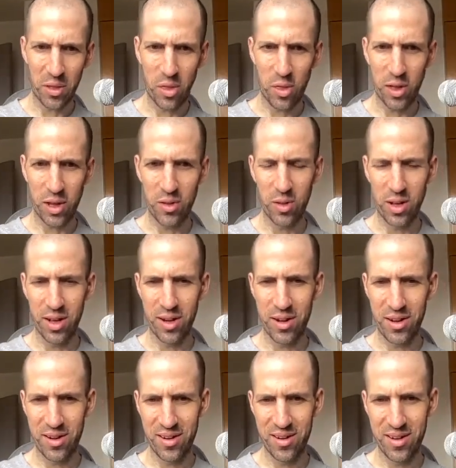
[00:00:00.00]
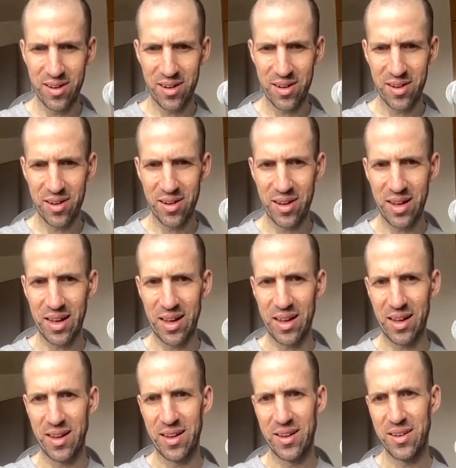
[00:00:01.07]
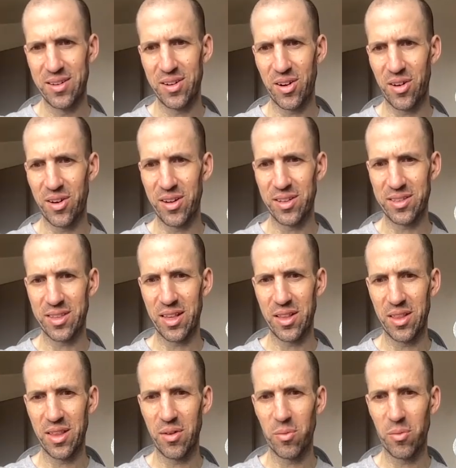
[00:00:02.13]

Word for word: thick line uh, artists that, that